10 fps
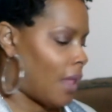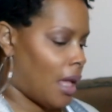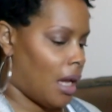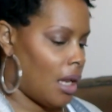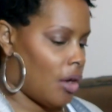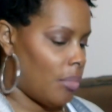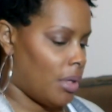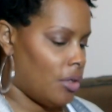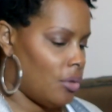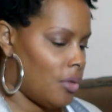And I'll be
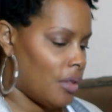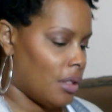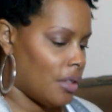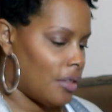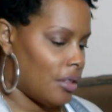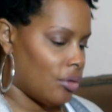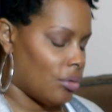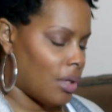using this little,